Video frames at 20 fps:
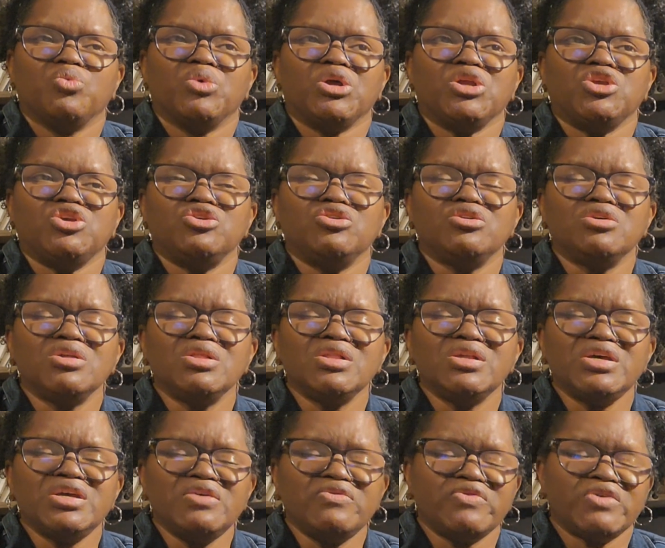when
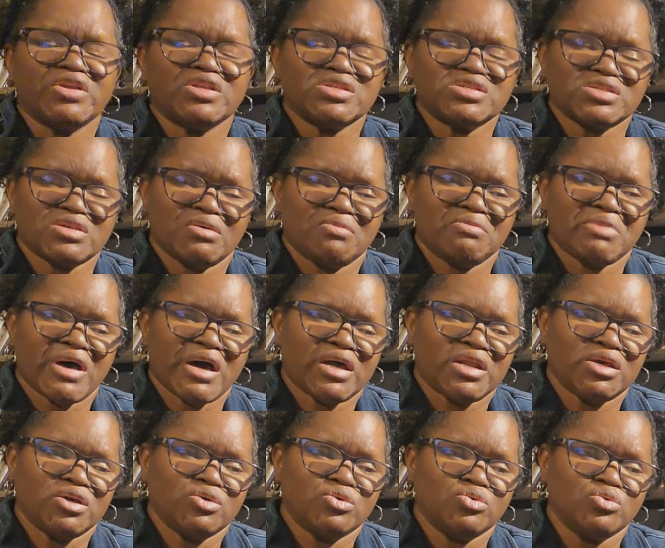you're leaving
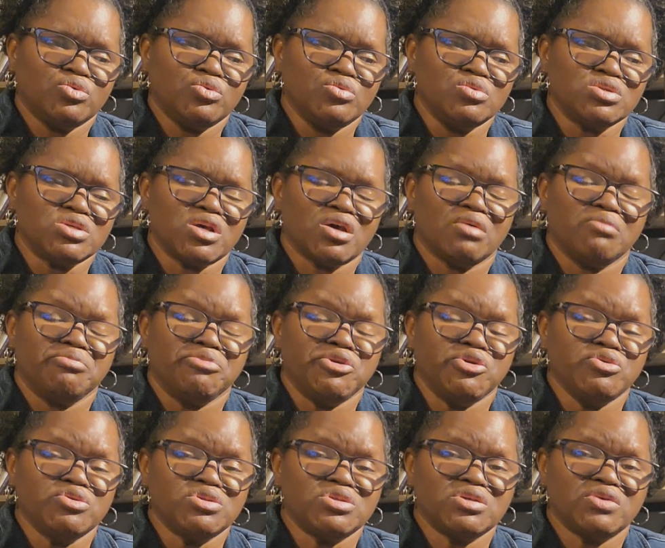somebody who's
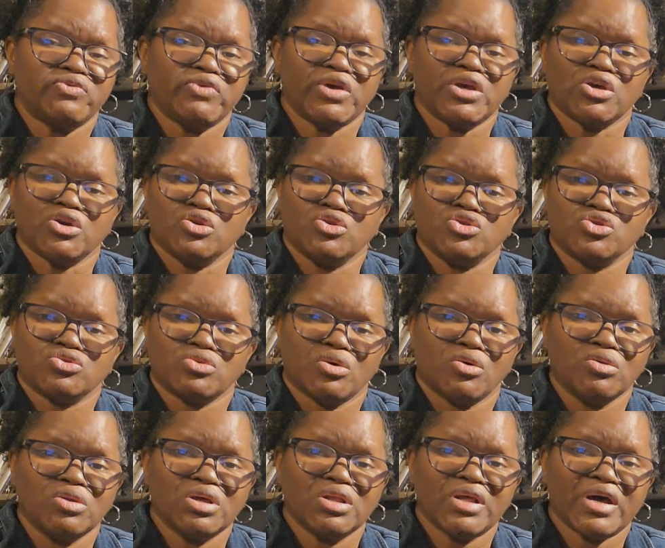abusive and
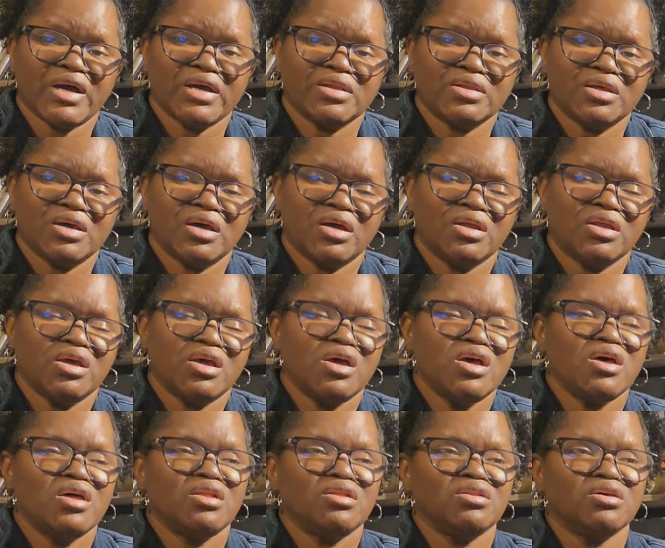controlling like that,
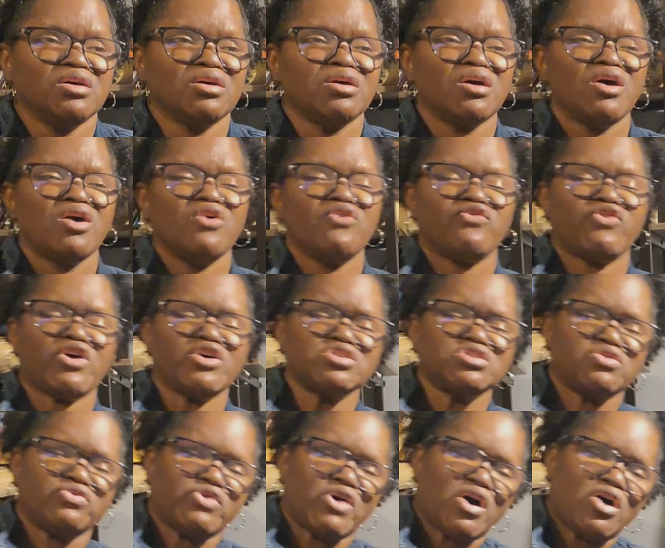look,
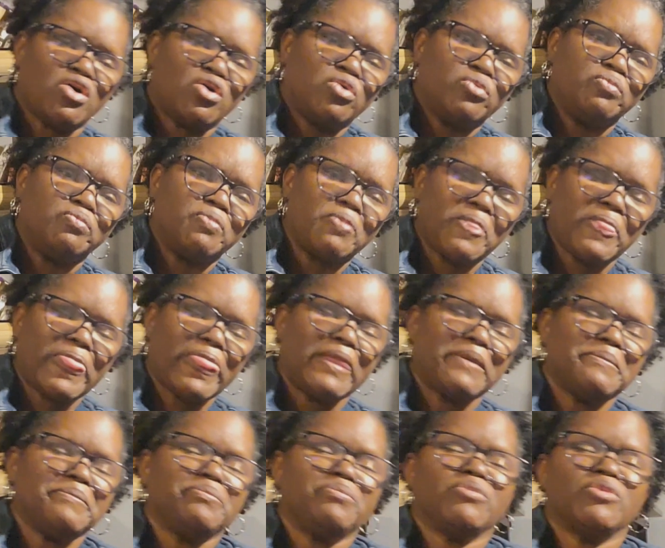first of all,
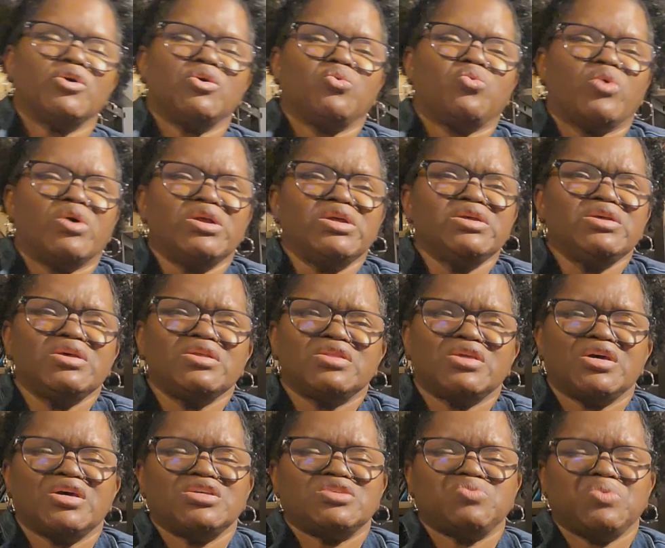one of the
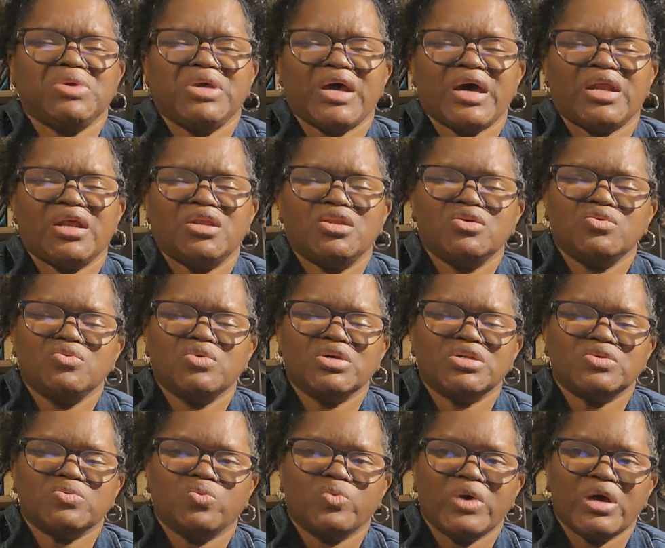things we got to do
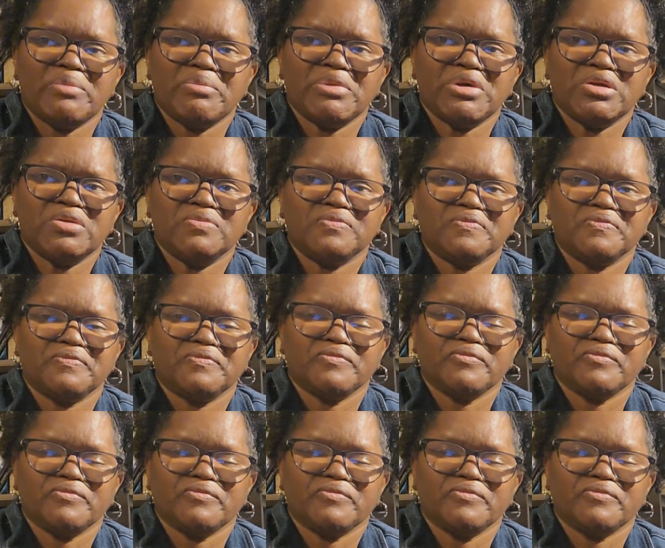as women,